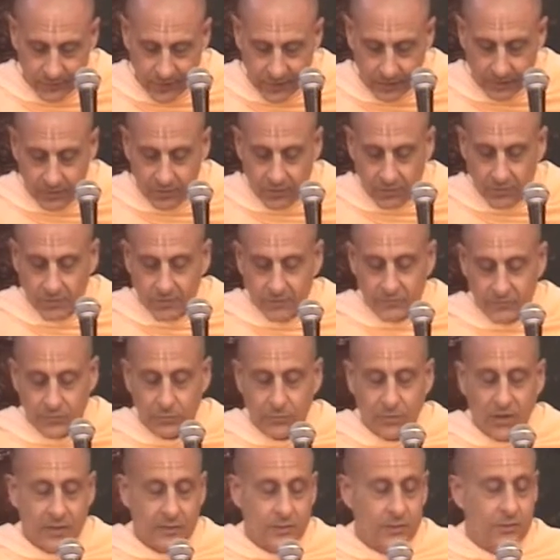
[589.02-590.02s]
So if
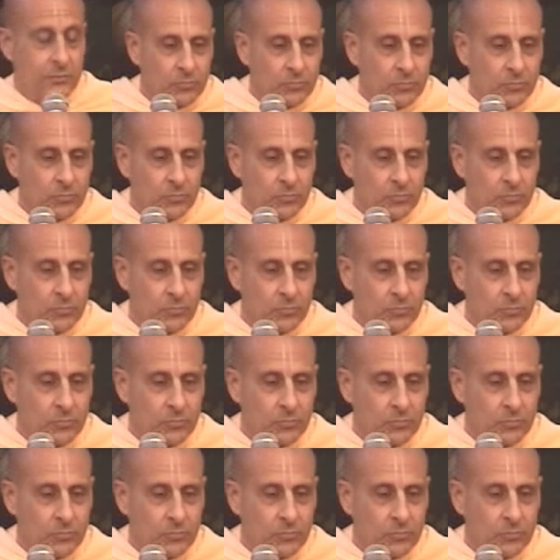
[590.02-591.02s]
you want to make
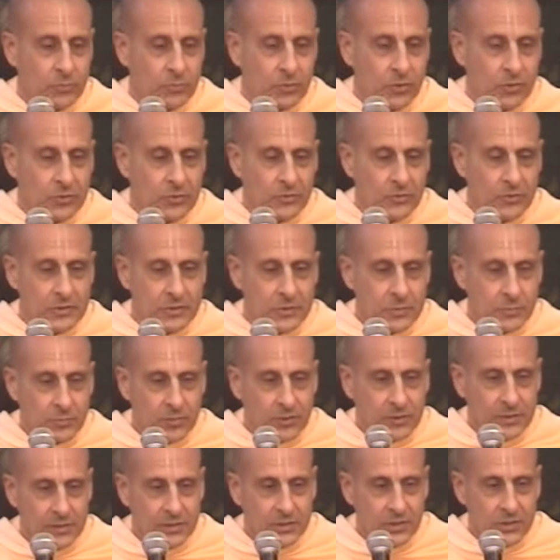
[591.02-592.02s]
spiritual progress,
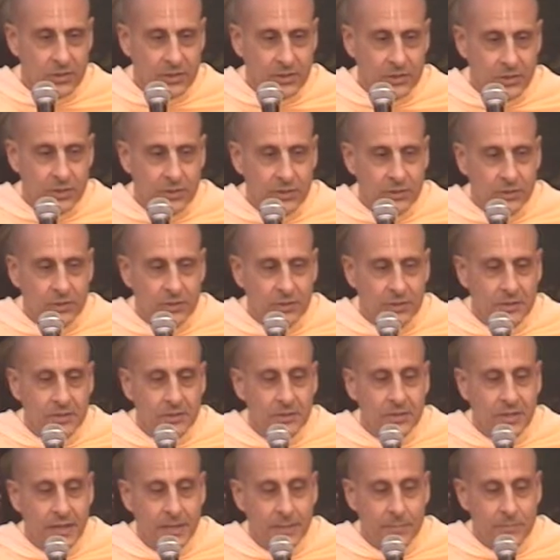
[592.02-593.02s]
please listen to the
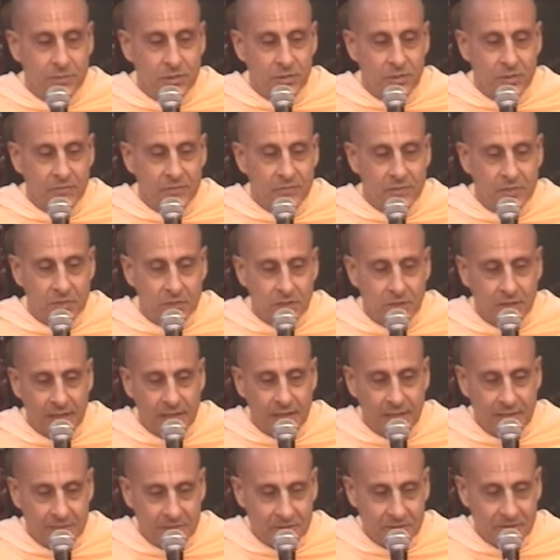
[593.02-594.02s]
tapes of his
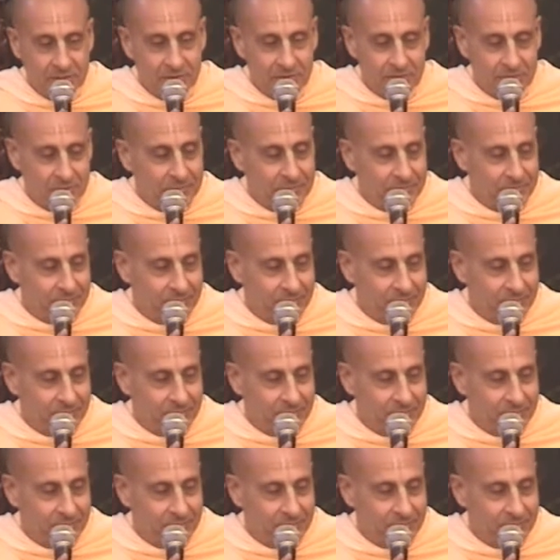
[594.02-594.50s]
classes.